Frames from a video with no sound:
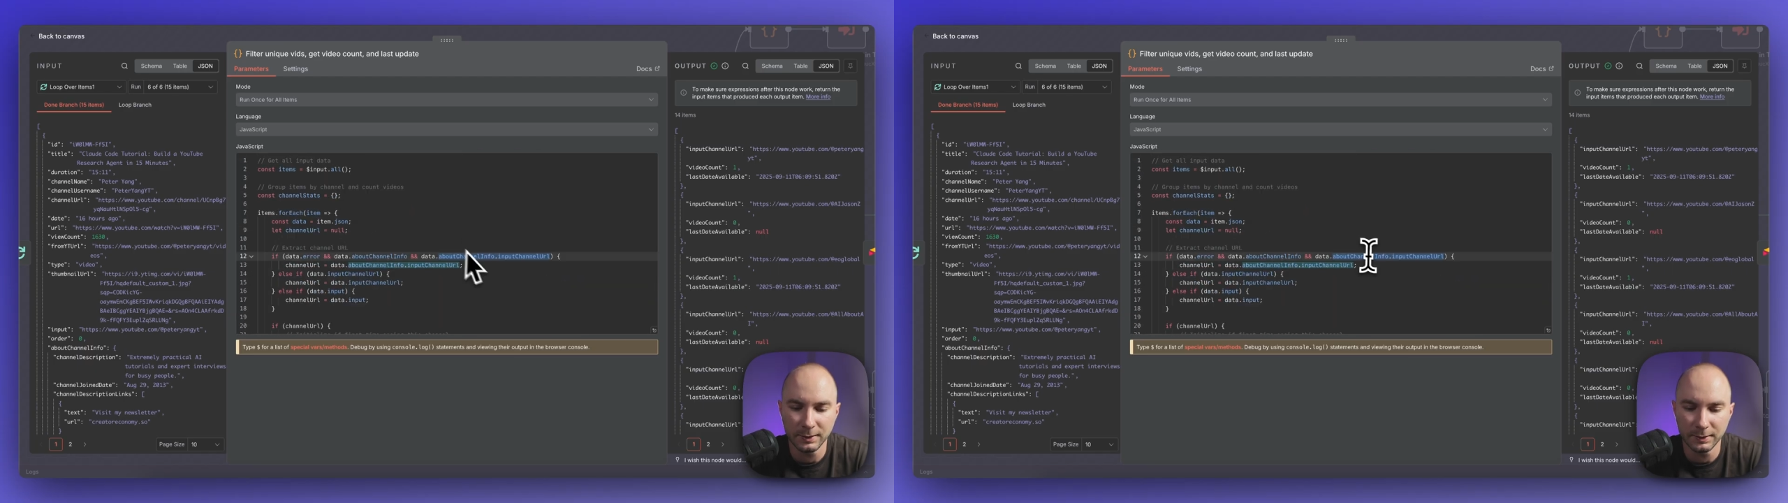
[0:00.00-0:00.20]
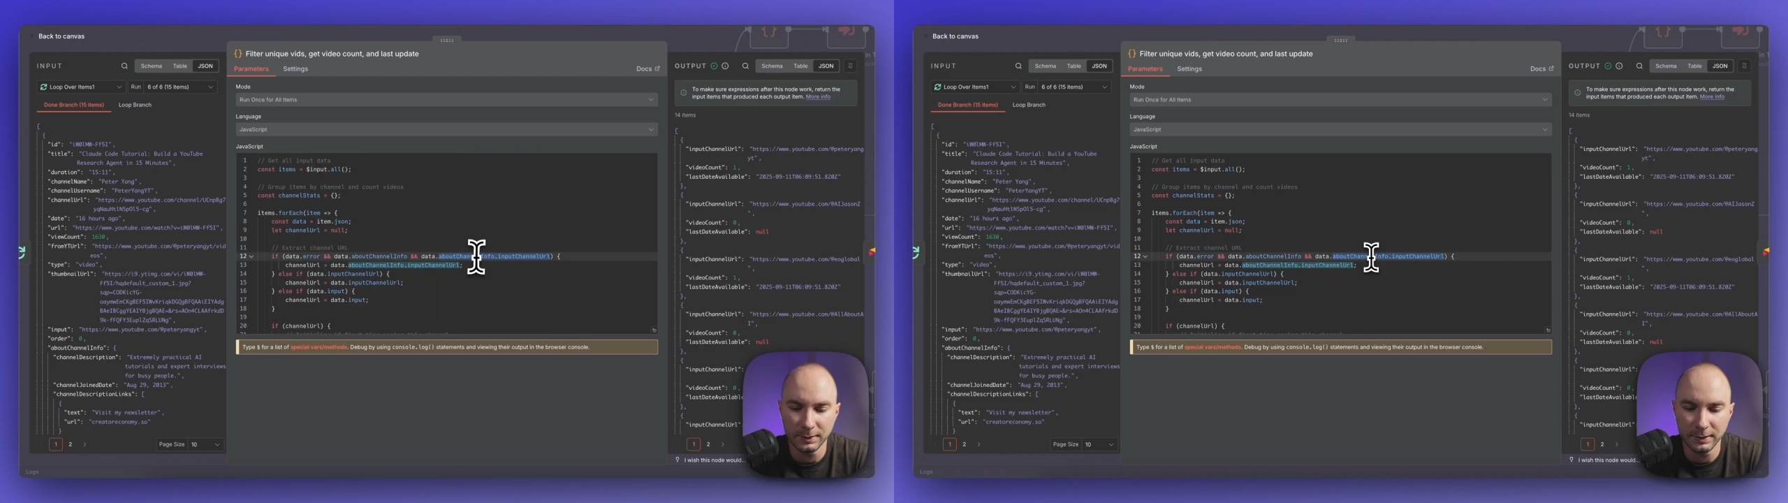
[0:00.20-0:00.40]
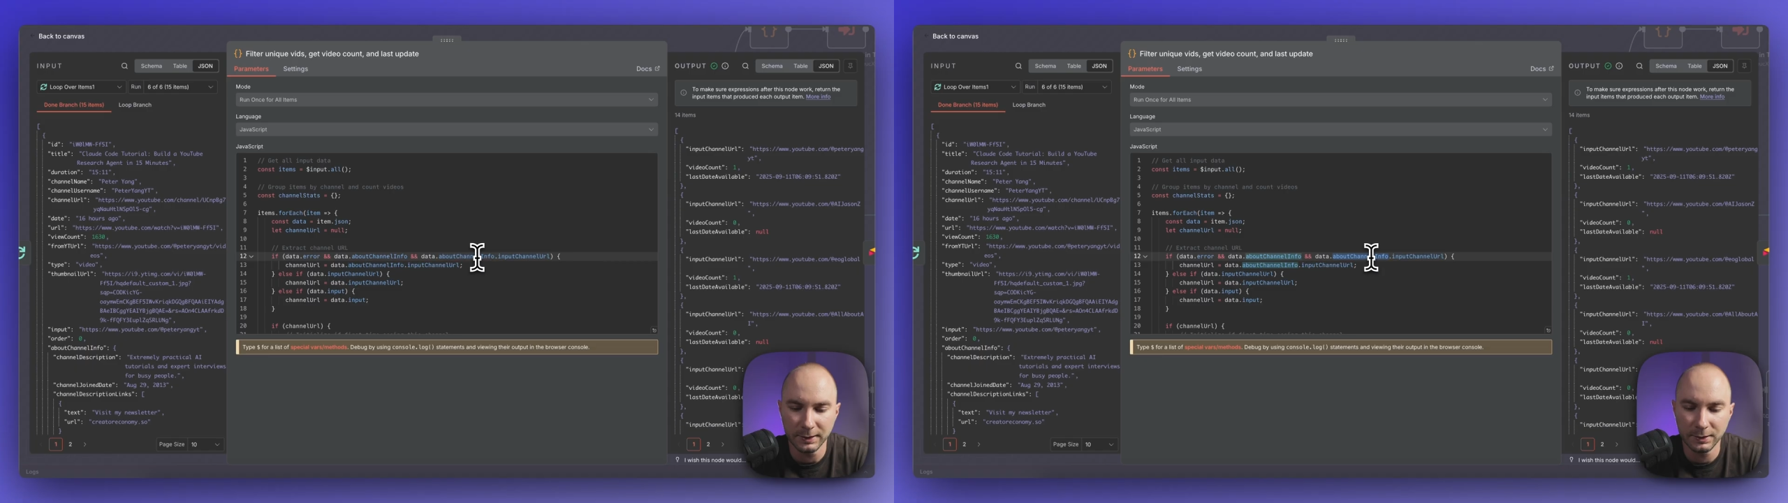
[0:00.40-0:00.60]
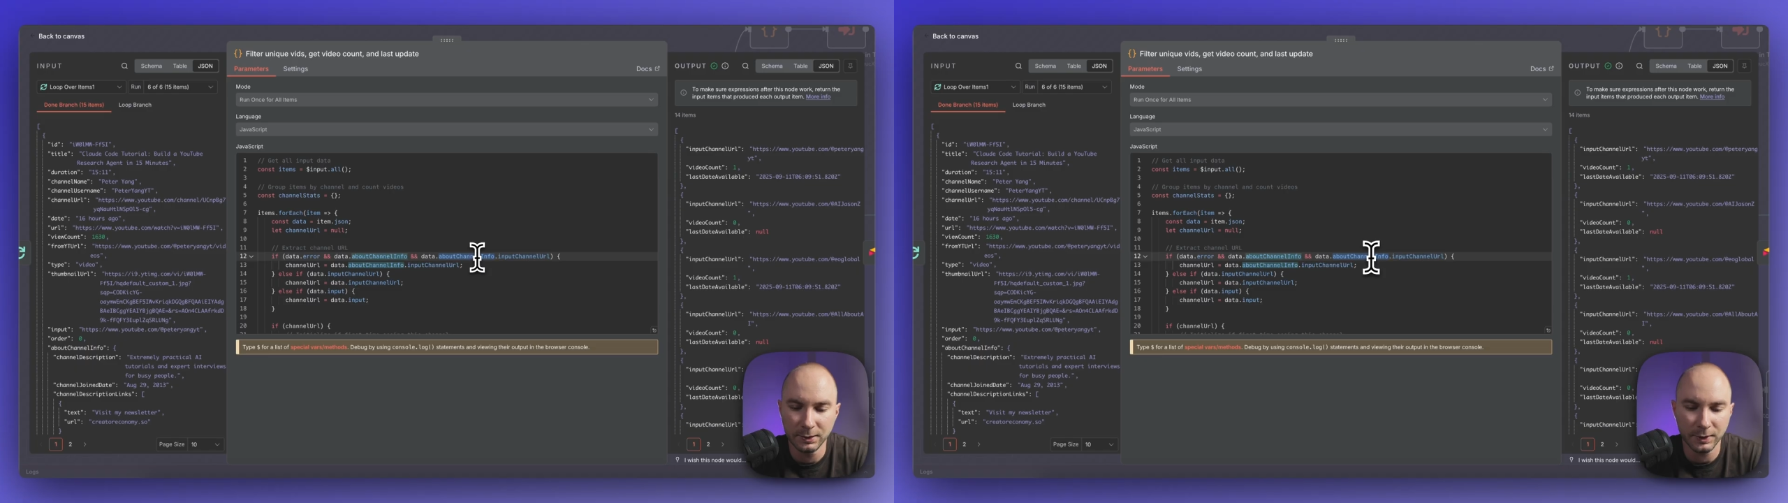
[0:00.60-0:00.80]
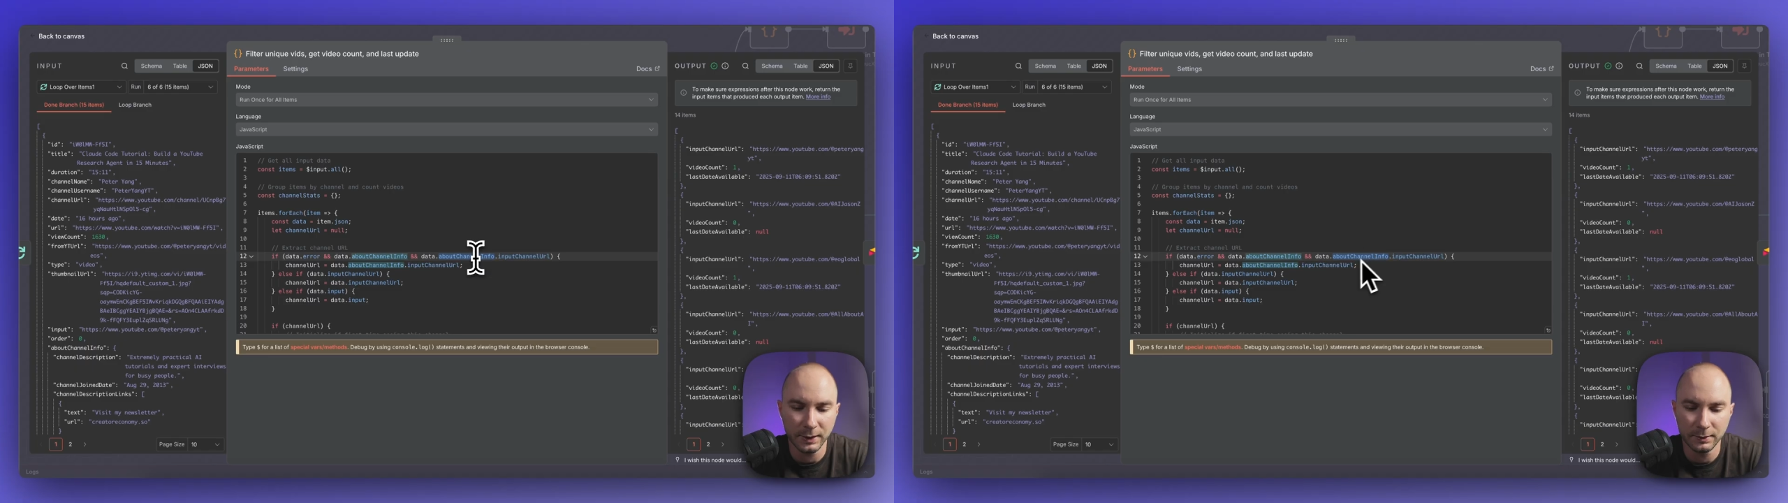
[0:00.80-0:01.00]
I didn't
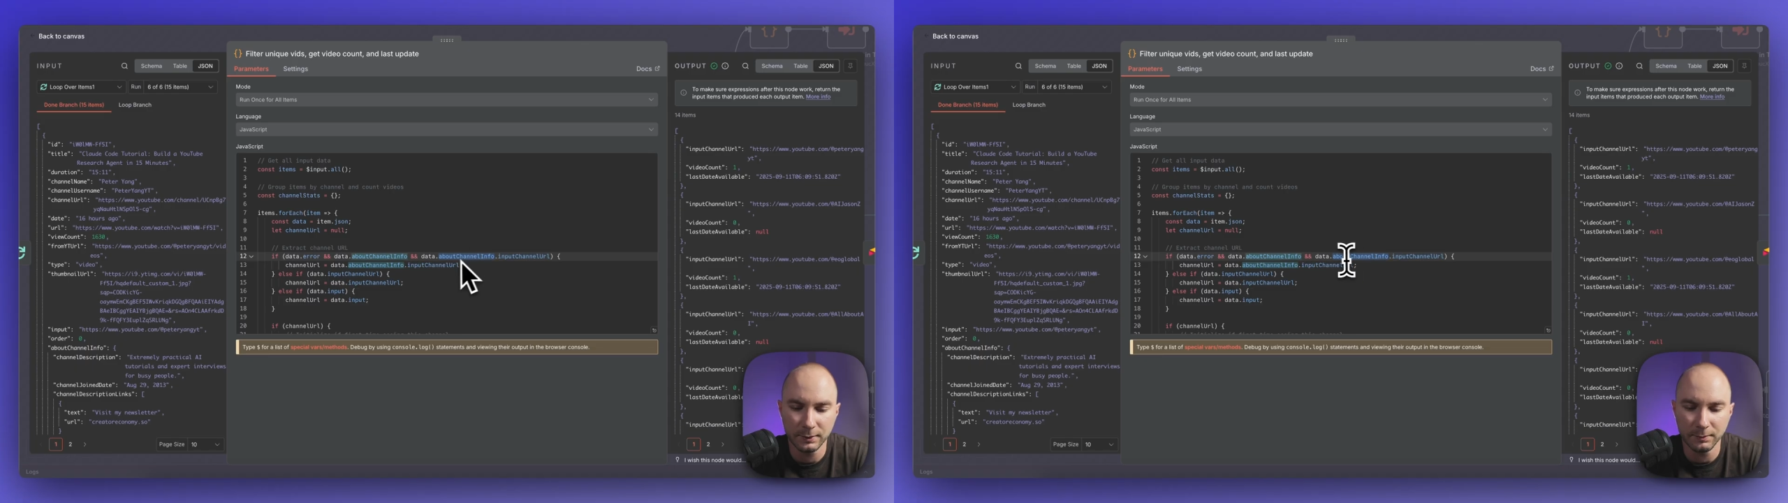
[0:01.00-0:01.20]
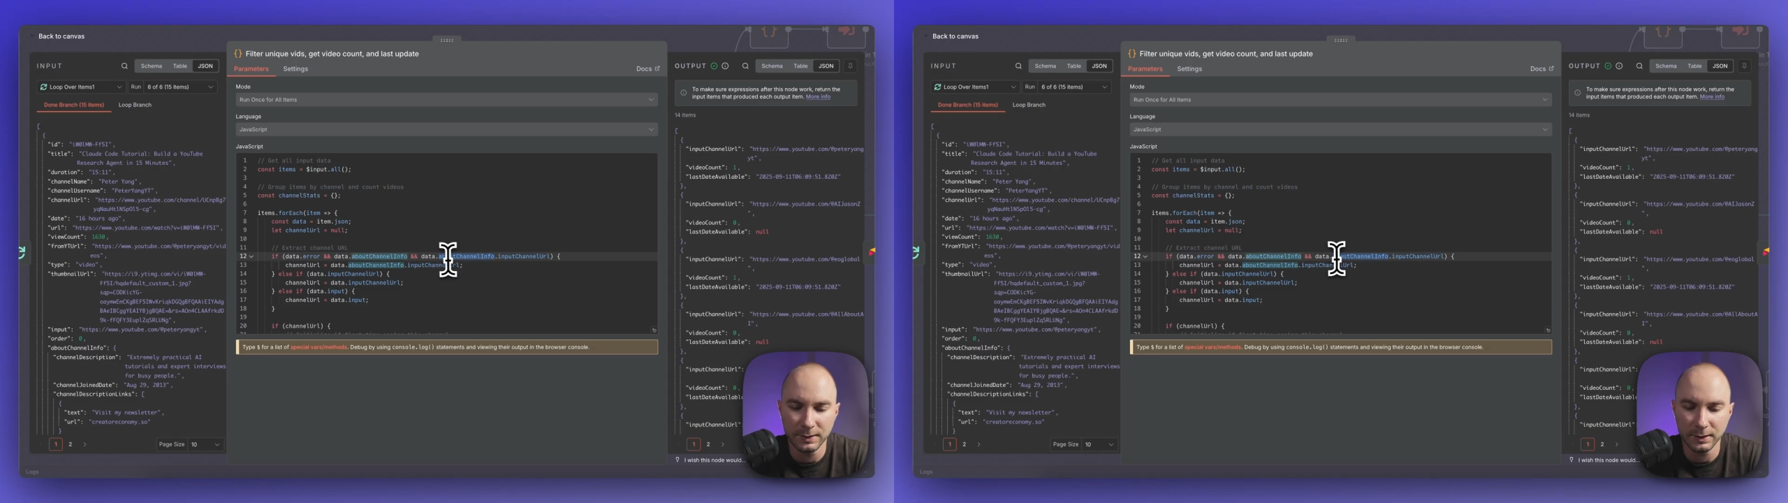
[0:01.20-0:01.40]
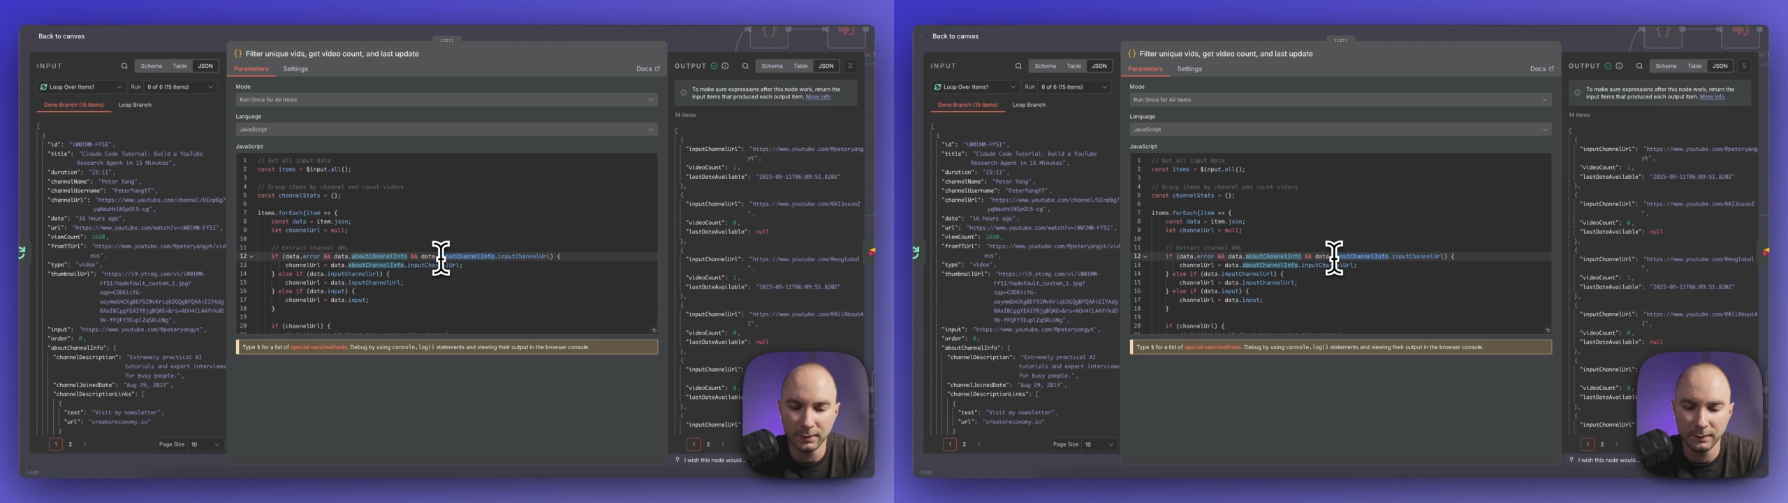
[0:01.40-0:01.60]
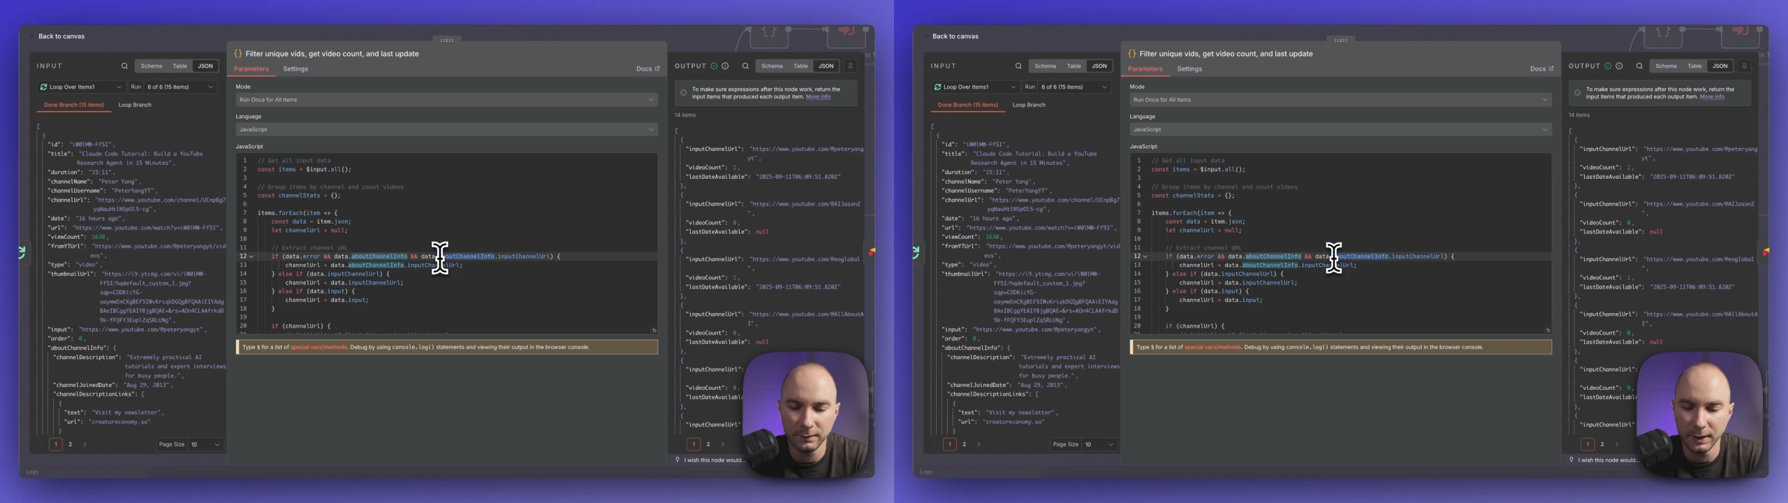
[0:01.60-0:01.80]
write myself.